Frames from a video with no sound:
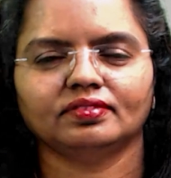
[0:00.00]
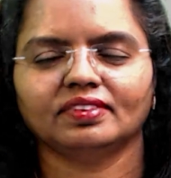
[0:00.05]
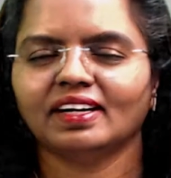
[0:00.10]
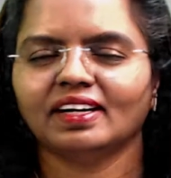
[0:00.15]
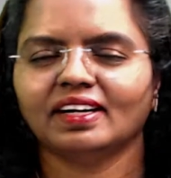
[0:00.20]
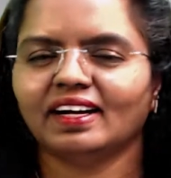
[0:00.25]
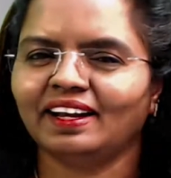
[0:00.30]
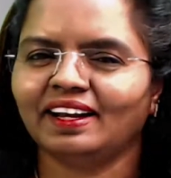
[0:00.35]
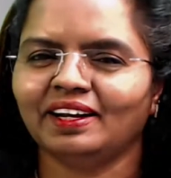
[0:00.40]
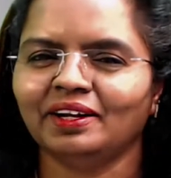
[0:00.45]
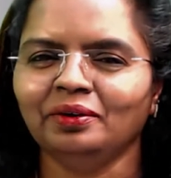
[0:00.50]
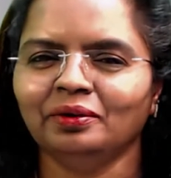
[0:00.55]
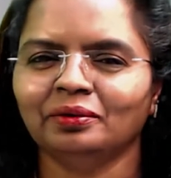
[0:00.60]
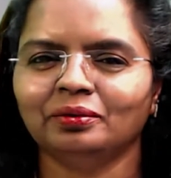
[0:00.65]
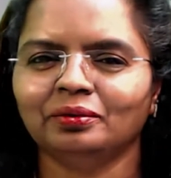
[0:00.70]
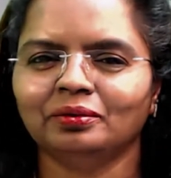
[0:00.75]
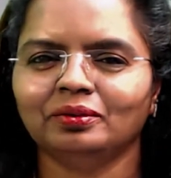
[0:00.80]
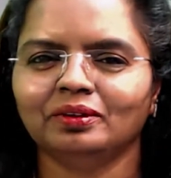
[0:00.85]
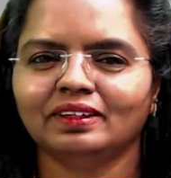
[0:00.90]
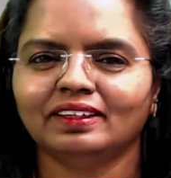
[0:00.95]

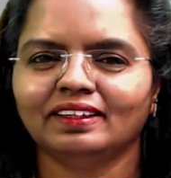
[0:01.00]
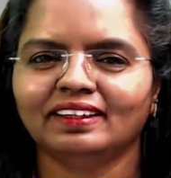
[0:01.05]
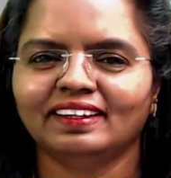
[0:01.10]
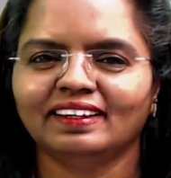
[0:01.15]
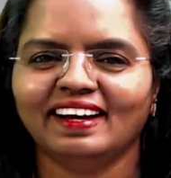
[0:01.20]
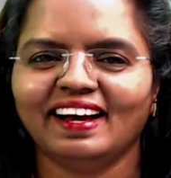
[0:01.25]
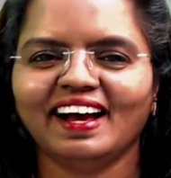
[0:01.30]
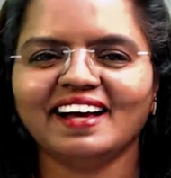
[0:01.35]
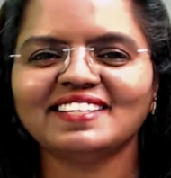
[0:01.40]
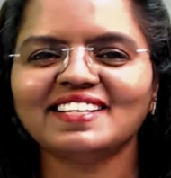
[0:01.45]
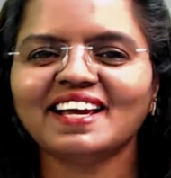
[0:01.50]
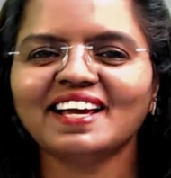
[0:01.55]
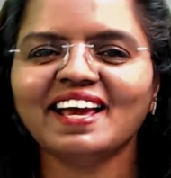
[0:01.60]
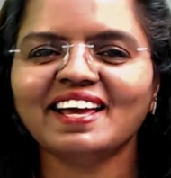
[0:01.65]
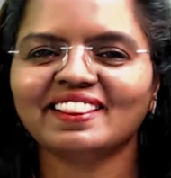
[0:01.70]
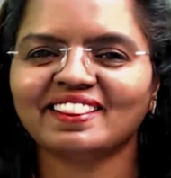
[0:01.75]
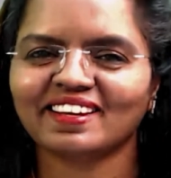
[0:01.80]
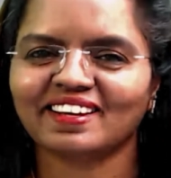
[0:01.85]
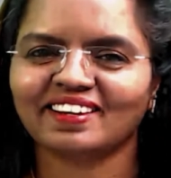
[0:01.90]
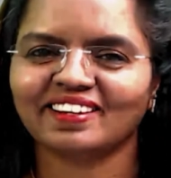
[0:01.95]
Hello. As
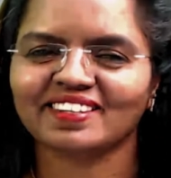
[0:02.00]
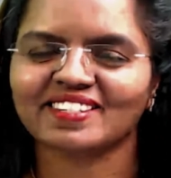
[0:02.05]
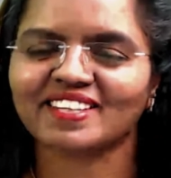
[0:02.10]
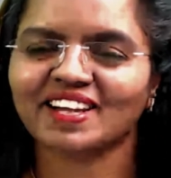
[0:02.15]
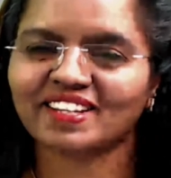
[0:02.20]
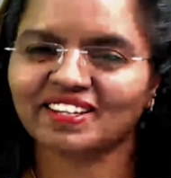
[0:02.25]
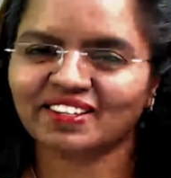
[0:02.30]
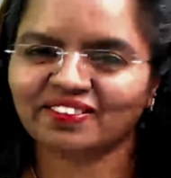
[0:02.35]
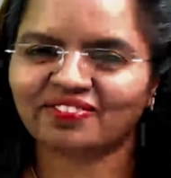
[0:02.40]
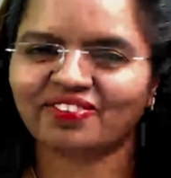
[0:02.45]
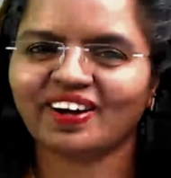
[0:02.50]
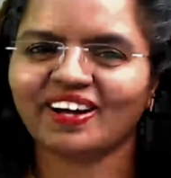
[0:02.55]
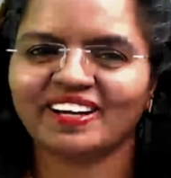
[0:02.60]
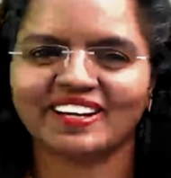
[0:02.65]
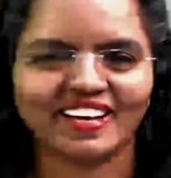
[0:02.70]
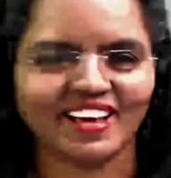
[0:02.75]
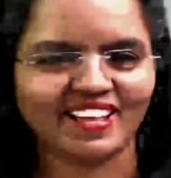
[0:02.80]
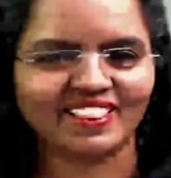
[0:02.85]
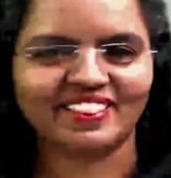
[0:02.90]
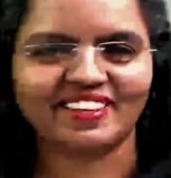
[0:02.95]
a certified
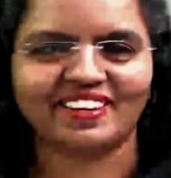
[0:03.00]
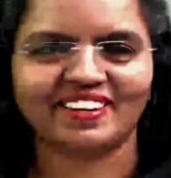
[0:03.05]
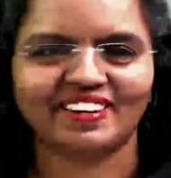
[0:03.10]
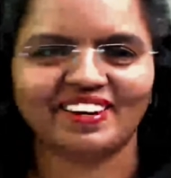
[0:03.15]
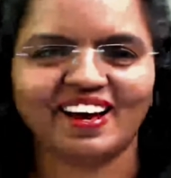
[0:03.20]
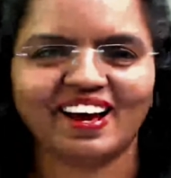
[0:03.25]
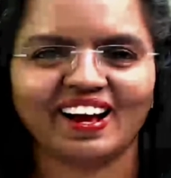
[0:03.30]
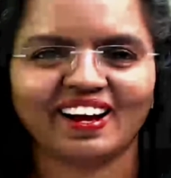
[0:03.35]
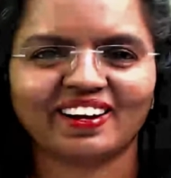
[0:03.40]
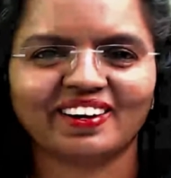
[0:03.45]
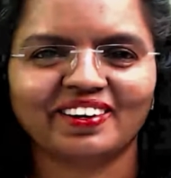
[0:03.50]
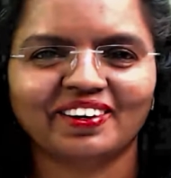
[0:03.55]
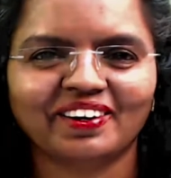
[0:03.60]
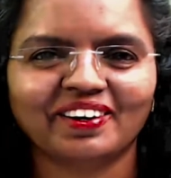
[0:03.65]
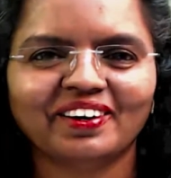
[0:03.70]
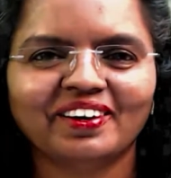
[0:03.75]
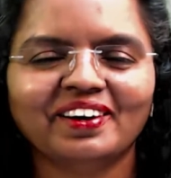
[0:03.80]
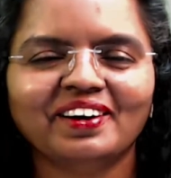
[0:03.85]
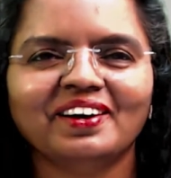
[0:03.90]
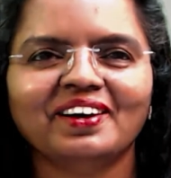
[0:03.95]
ethical hacker
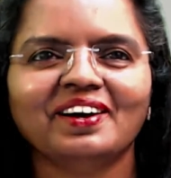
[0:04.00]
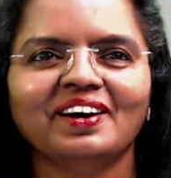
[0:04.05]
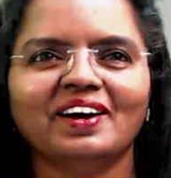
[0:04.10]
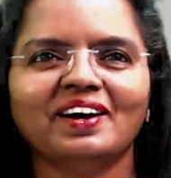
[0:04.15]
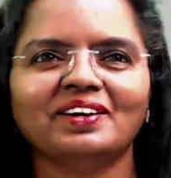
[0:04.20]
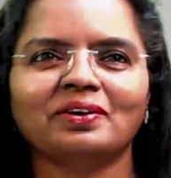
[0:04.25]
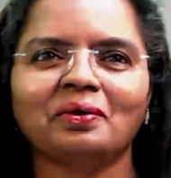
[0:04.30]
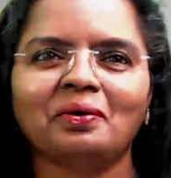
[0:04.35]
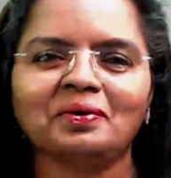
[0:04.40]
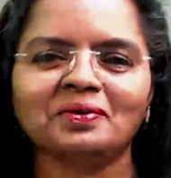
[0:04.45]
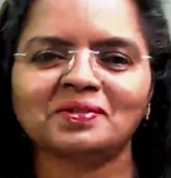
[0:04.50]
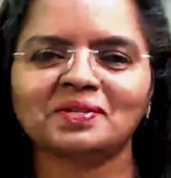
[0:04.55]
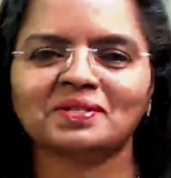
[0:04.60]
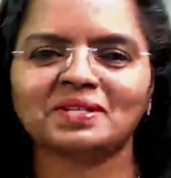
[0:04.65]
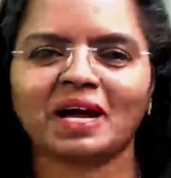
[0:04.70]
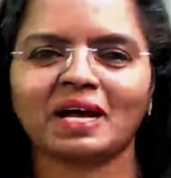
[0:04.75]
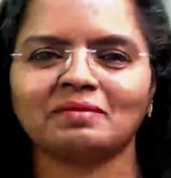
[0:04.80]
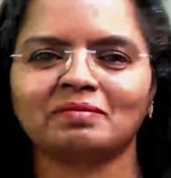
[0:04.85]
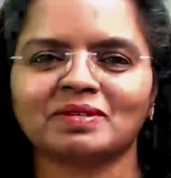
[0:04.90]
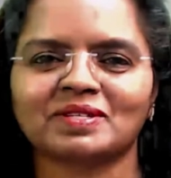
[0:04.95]
and also
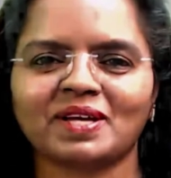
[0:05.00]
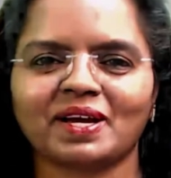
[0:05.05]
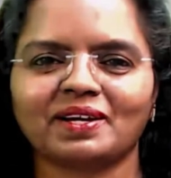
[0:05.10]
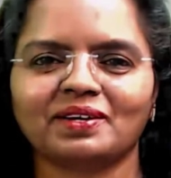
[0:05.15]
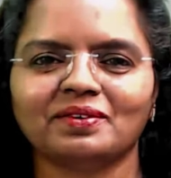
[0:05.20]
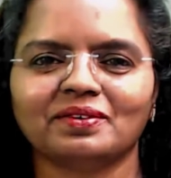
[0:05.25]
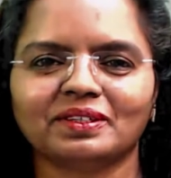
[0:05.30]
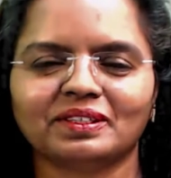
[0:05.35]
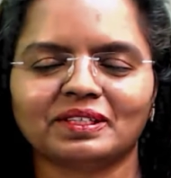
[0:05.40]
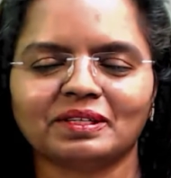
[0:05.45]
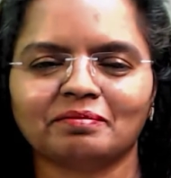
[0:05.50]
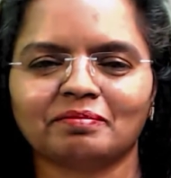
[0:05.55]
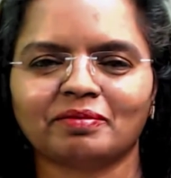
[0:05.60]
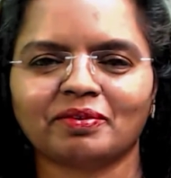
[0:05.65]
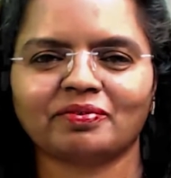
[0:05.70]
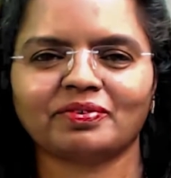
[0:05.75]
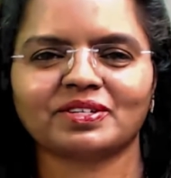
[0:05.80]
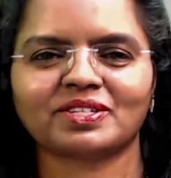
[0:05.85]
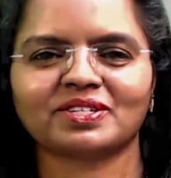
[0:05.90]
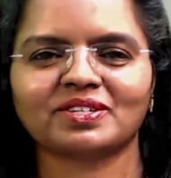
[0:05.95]
cybersecurity
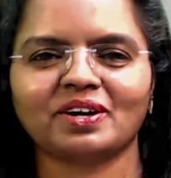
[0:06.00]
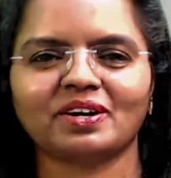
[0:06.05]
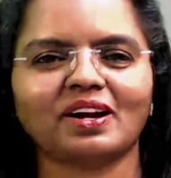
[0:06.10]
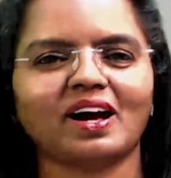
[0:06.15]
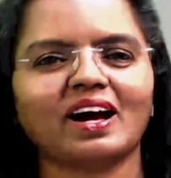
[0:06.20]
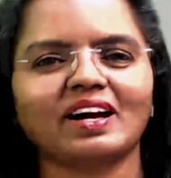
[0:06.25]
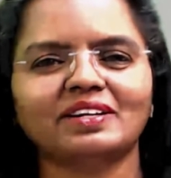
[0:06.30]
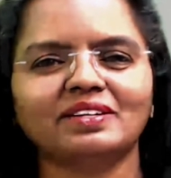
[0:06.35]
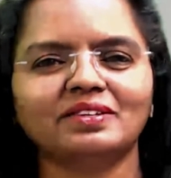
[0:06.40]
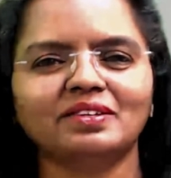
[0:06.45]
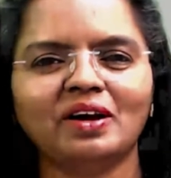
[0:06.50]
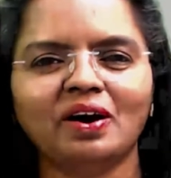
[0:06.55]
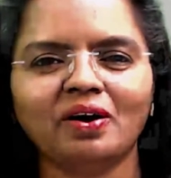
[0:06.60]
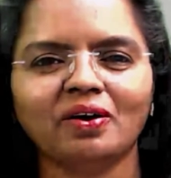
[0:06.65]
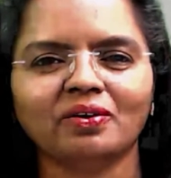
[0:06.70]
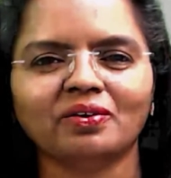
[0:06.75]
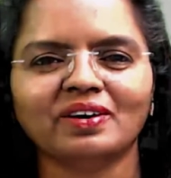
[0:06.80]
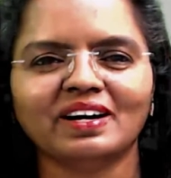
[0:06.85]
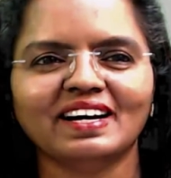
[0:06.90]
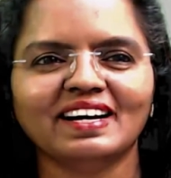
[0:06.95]
professional, I
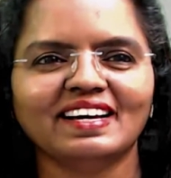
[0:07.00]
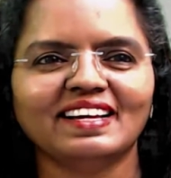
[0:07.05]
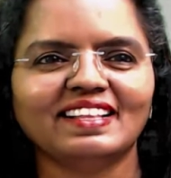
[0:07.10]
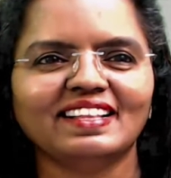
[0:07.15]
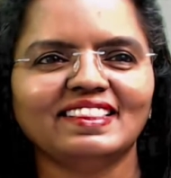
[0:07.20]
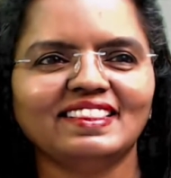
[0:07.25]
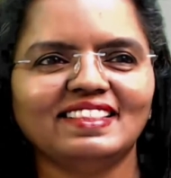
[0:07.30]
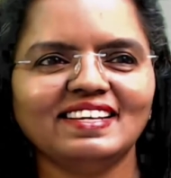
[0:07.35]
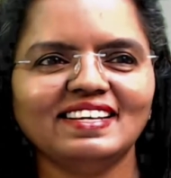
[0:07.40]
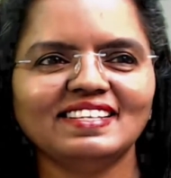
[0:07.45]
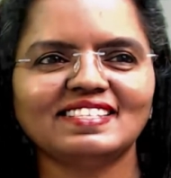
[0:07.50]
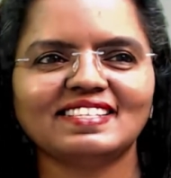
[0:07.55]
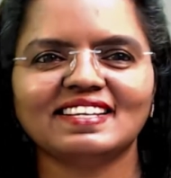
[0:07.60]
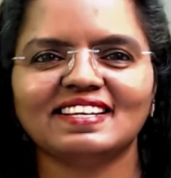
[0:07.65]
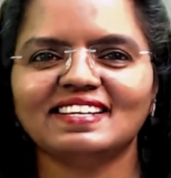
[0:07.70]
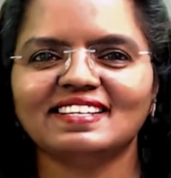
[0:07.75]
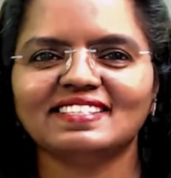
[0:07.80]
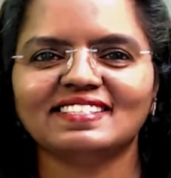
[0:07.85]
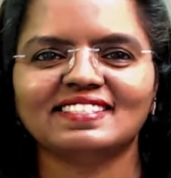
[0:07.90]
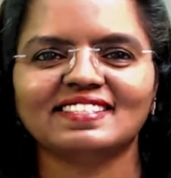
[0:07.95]
know this
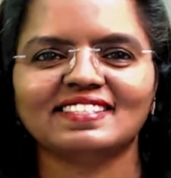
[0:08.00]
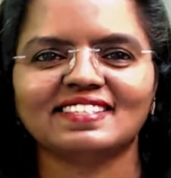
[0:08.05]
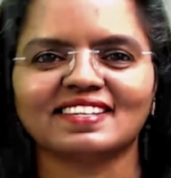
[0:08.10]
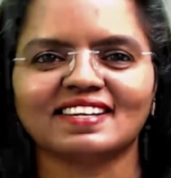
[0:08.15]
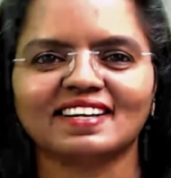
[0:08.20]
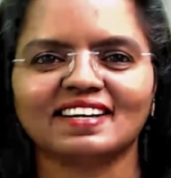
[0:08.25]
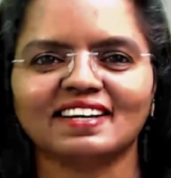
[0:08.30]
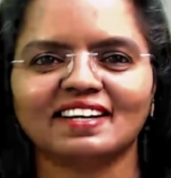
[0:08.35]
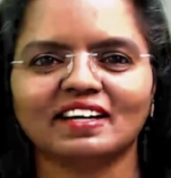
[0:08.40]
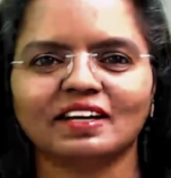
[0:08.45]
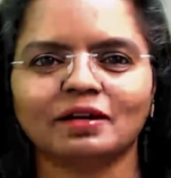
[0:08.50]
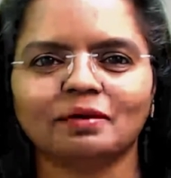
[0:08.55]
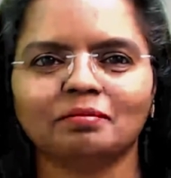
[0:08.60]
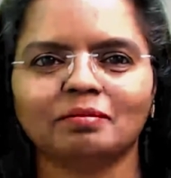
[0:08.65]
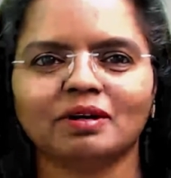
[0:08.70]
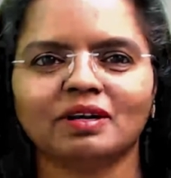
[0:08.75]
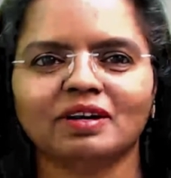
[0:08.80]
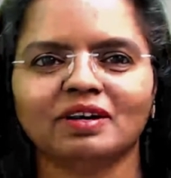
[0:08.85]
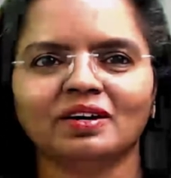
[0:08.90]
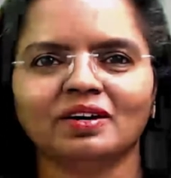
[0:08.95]
is the
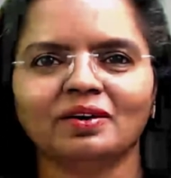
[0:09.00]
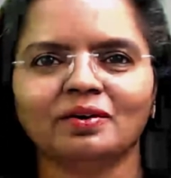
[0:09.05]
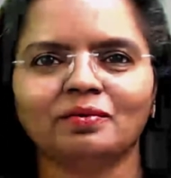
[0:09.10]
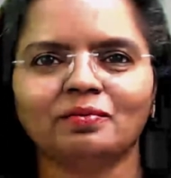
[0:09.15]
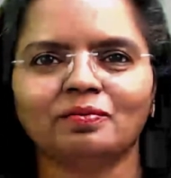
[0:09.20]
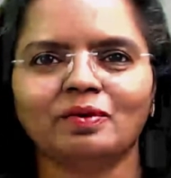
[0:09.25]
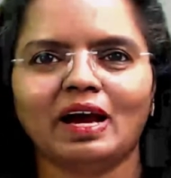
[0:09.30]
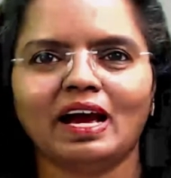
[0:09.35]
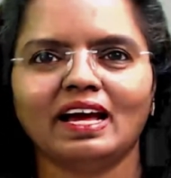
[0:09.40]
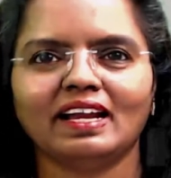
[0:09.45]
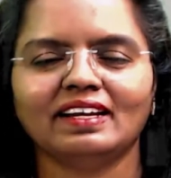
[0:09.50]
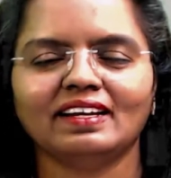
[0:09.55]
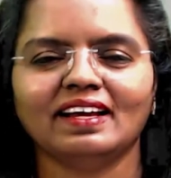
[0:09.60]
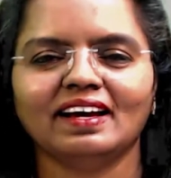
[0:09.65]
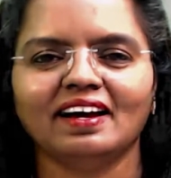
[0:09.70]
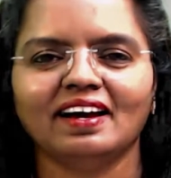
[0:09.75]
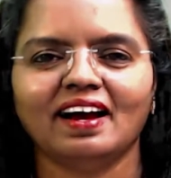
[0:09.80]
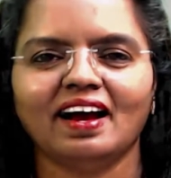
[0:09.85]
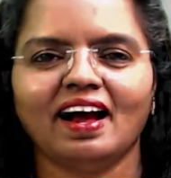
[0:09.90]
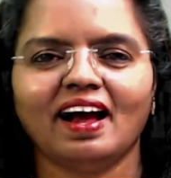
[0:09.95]
time when
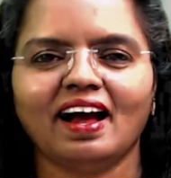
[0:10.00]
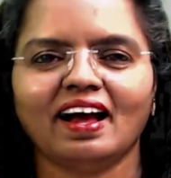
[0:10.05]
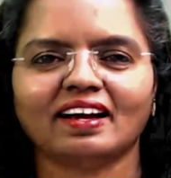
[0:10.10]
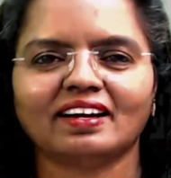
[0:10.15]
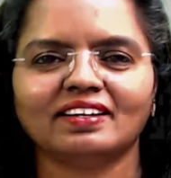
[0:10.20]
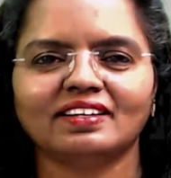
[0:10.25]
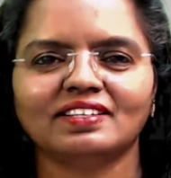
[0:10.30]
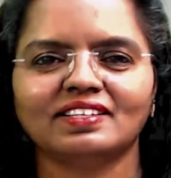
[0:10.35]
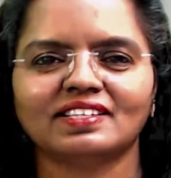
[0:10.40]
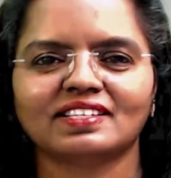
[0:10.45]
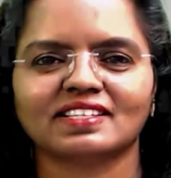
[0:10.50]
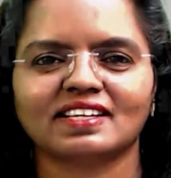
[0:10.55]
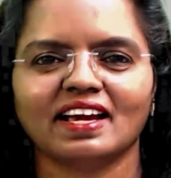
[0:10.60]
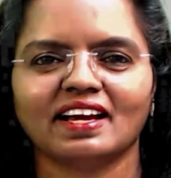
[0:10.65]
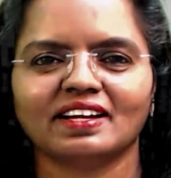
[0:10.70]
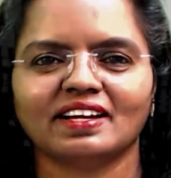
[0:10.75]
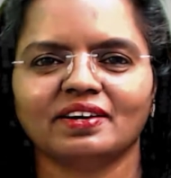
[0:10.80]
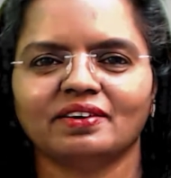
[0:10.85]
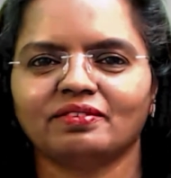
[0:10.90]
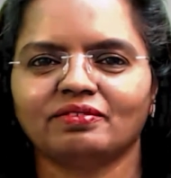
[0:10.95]
hackers
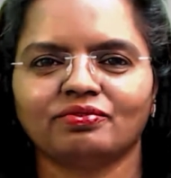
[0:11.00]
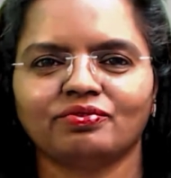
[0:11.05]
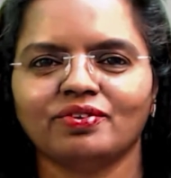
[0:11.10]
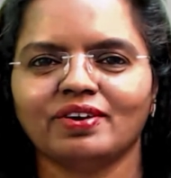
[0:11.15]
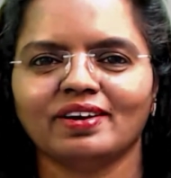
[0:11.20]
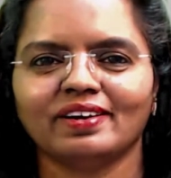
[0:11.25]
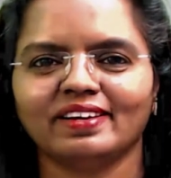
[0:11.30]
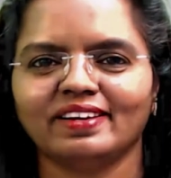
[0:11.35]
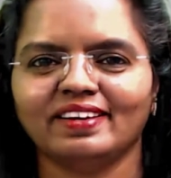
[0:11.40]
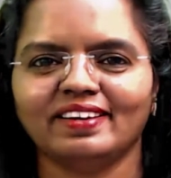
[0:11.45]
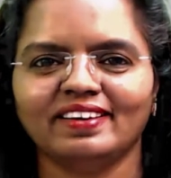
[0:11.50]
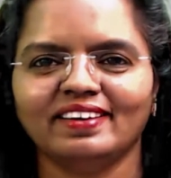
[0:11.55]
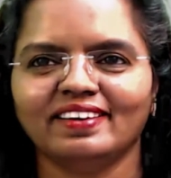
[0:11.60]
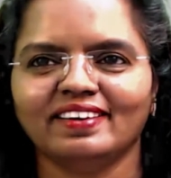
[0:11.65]
get really